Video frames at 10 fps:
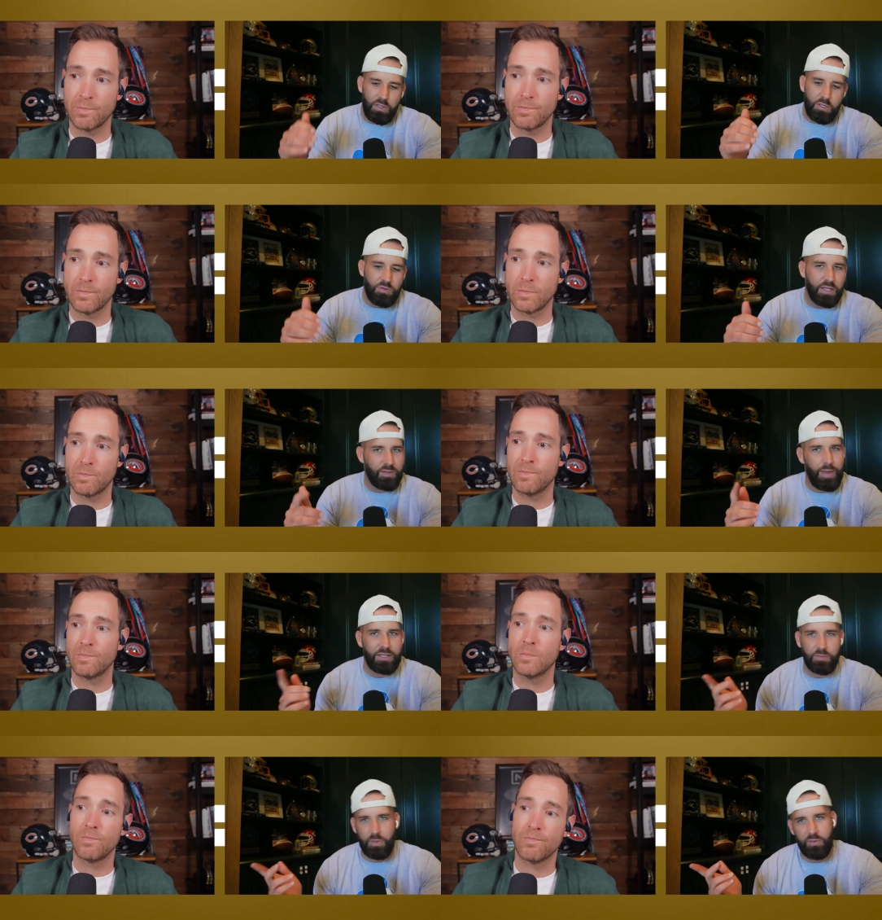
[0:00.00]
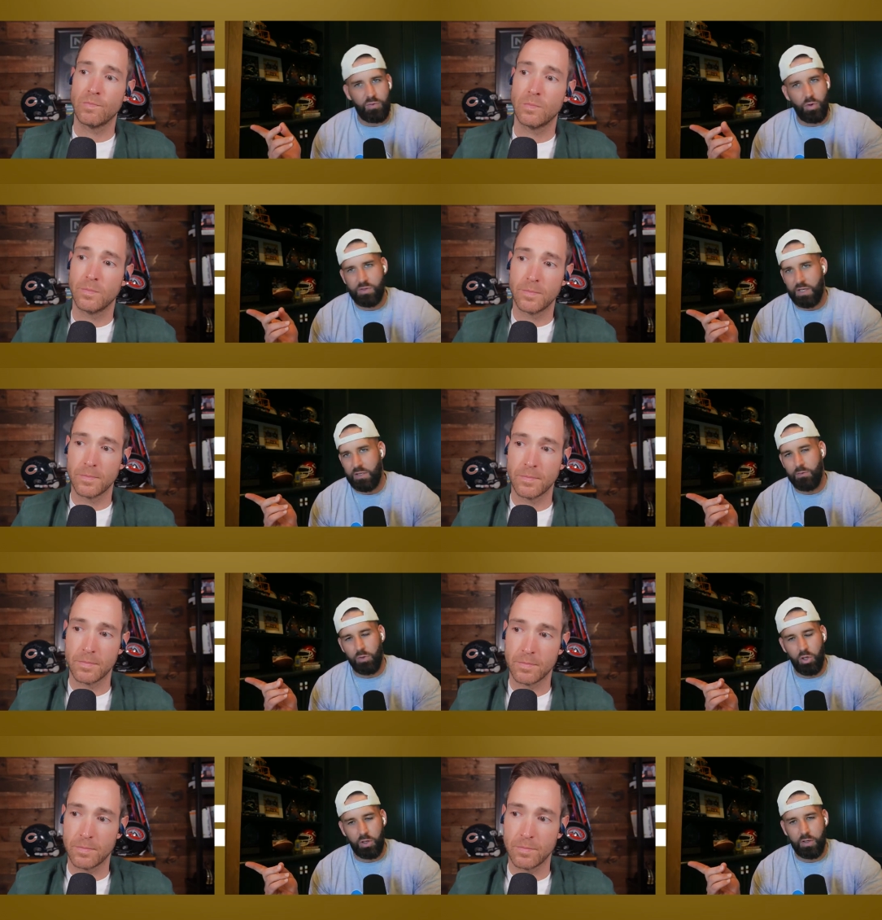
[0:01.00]
Speaker 1: You take the matchup, and then of course, like you
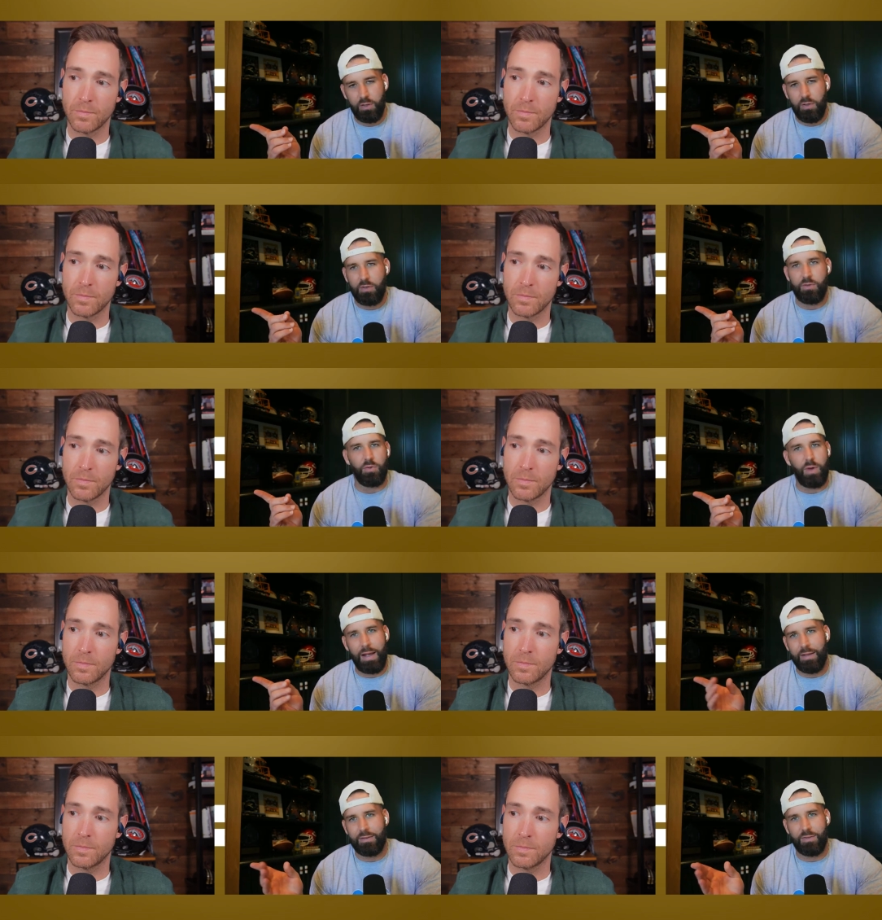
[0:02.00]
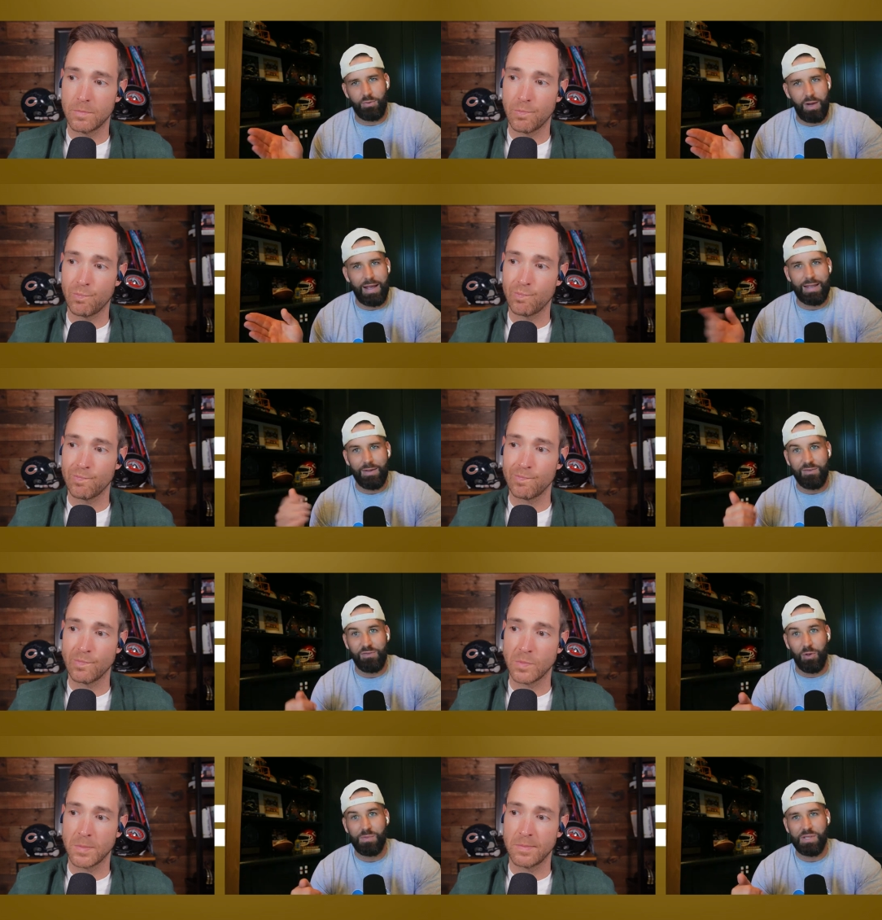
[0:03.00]
look to the right, to the right in
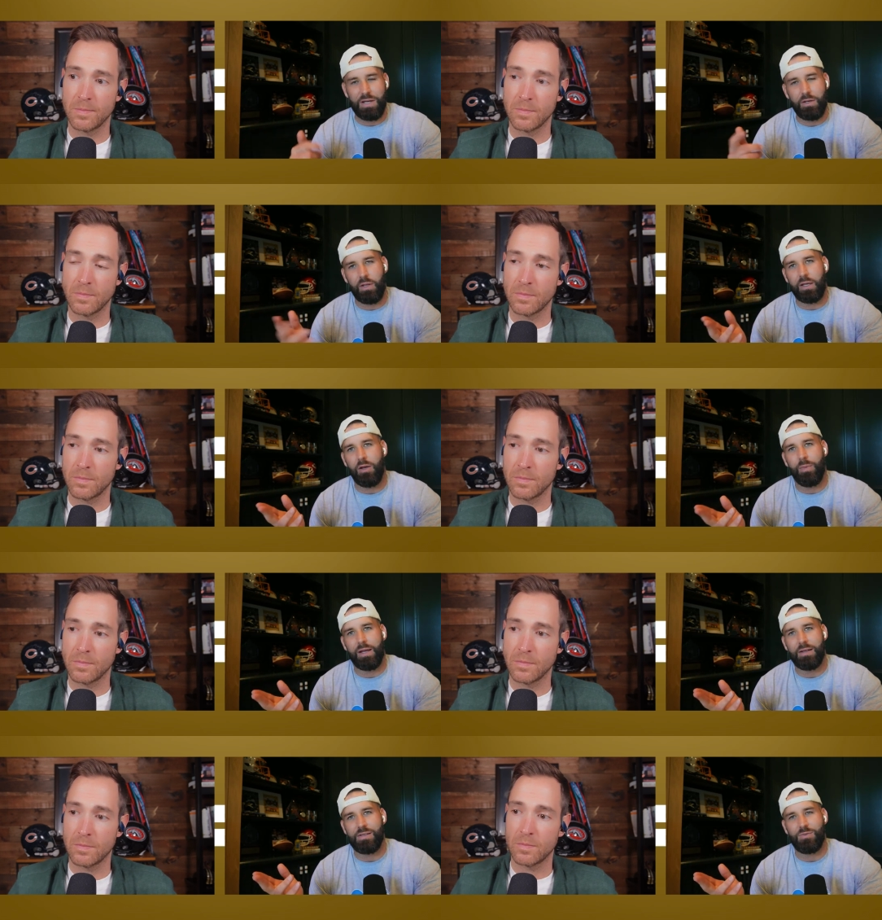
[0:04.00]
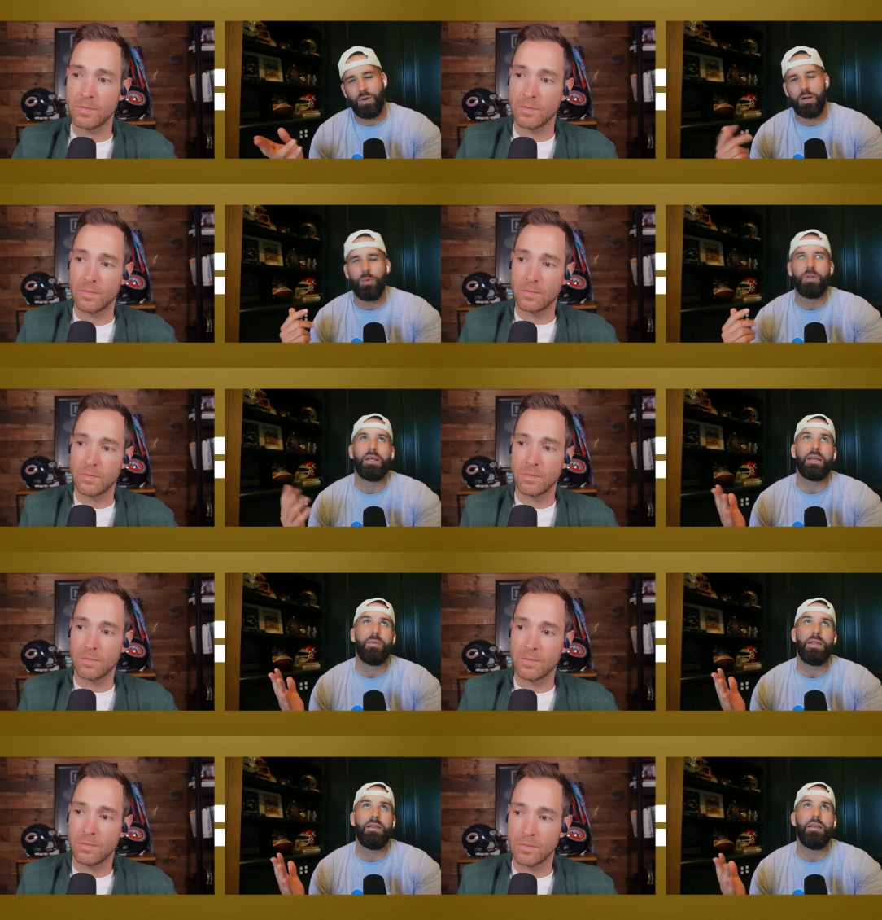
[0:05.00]
film study, and you're like, oh my gosh, that's wide open. Like I'm
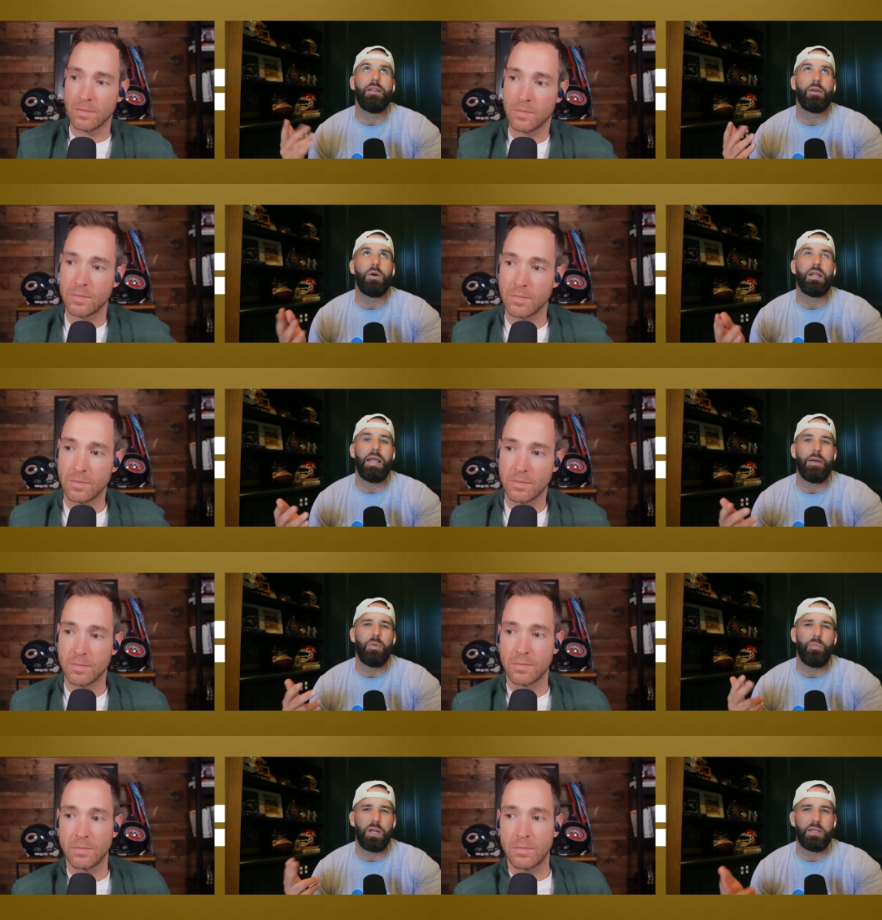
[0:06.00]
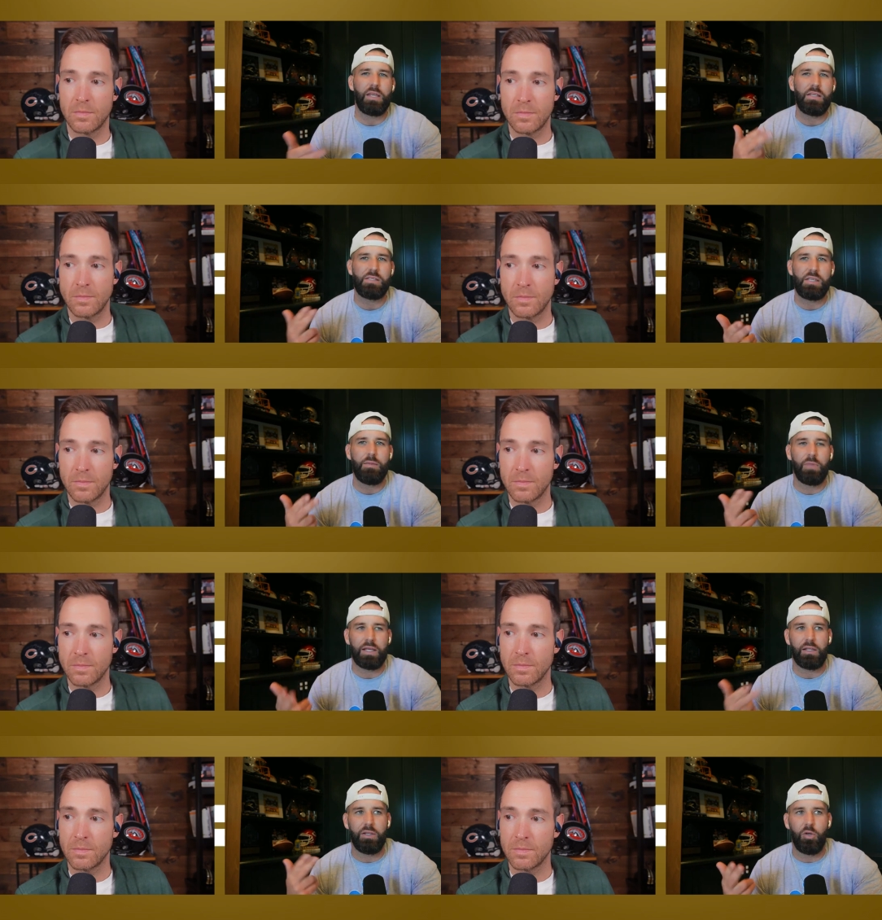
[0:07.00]
an idiot. Like why didn't it happen? But it does seem like
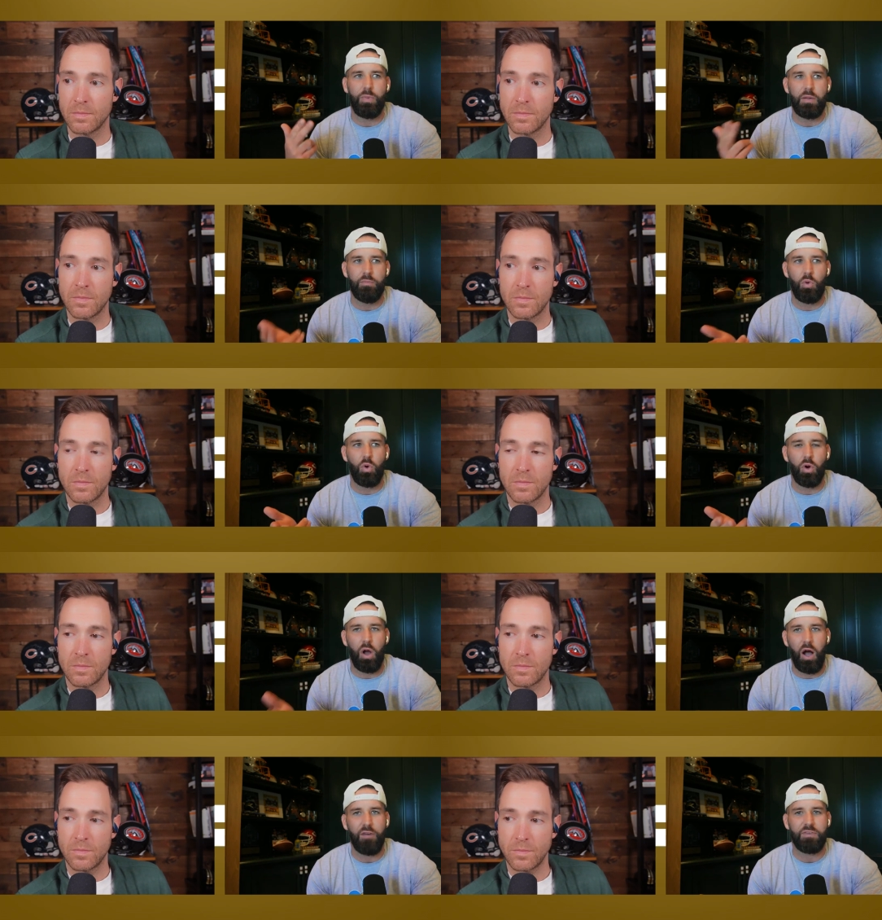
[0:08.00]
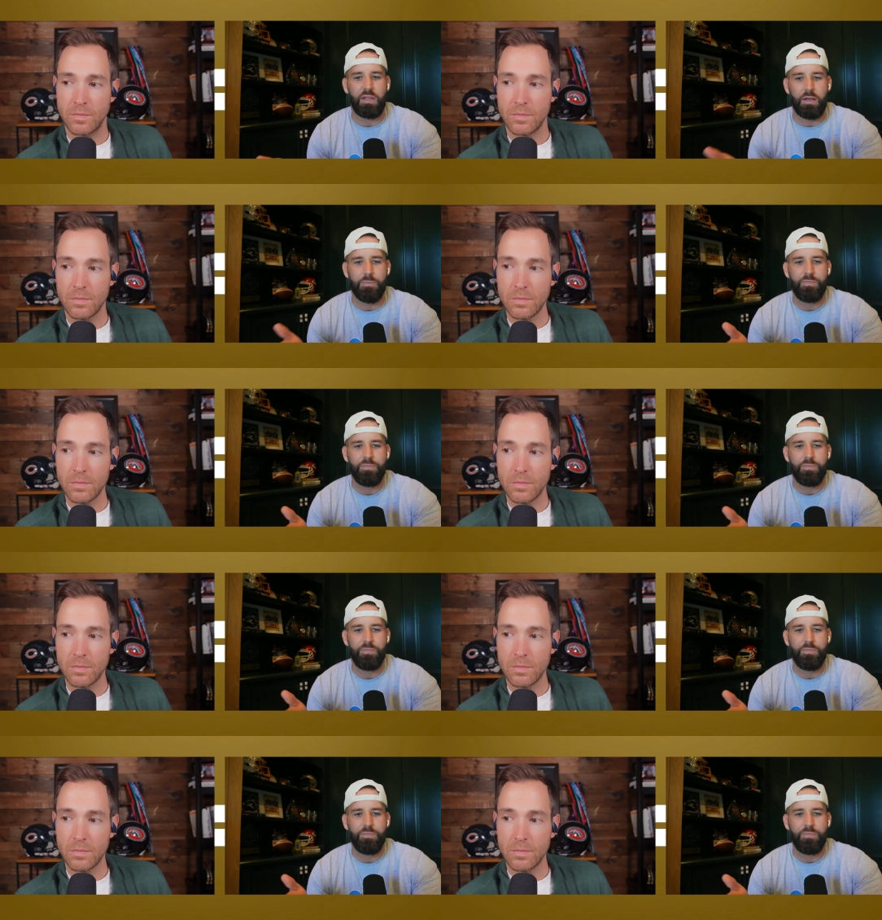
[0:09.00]
a little bit more often